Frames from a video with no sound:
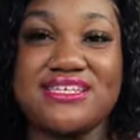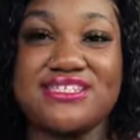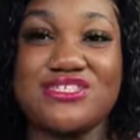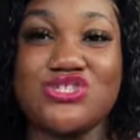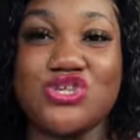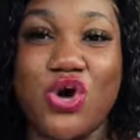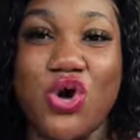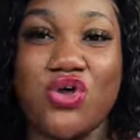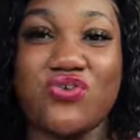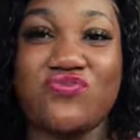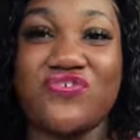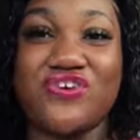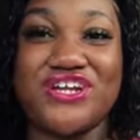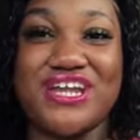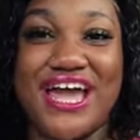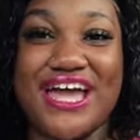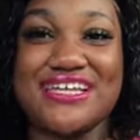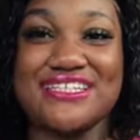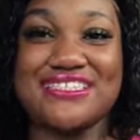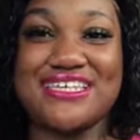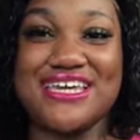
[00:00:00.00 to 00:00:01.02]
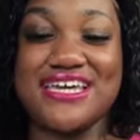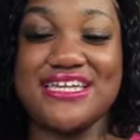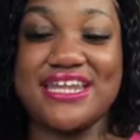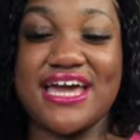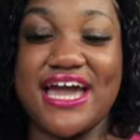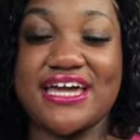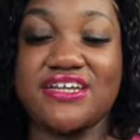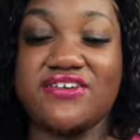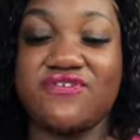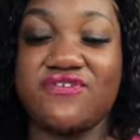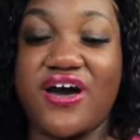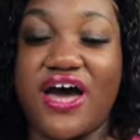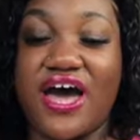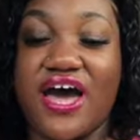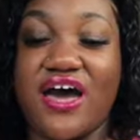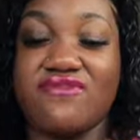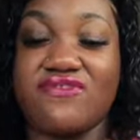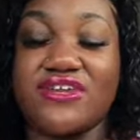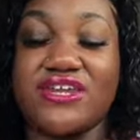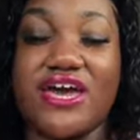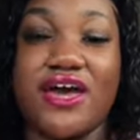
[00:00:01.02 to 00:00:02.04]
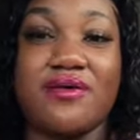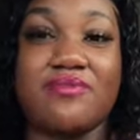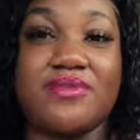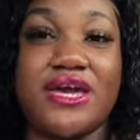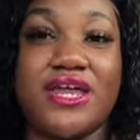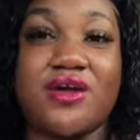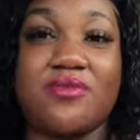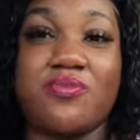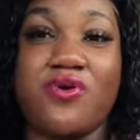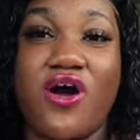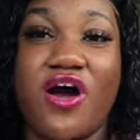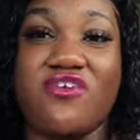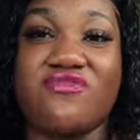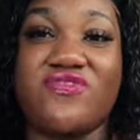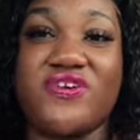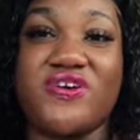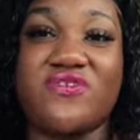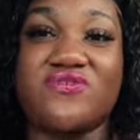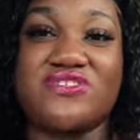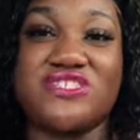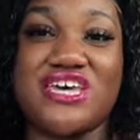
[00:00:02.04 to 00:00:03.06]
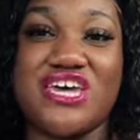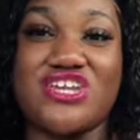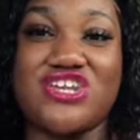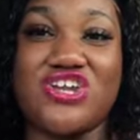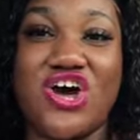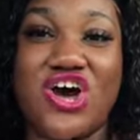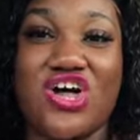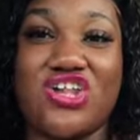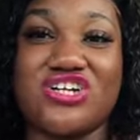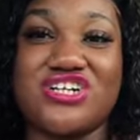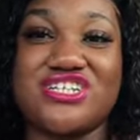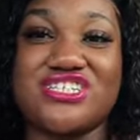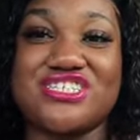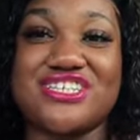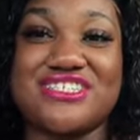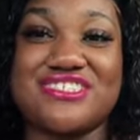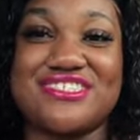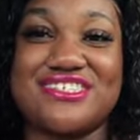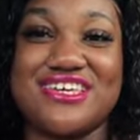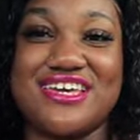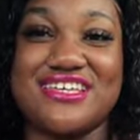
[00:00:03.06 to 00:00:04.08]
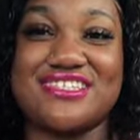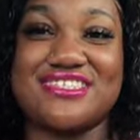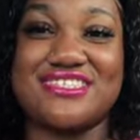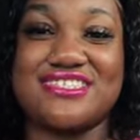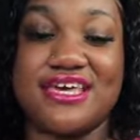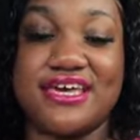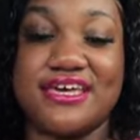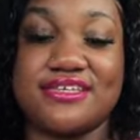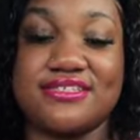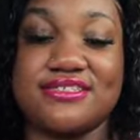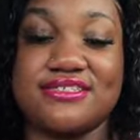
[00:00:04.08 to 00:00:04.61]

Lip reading: It sold for $19.95, and I made a profit of $10.10.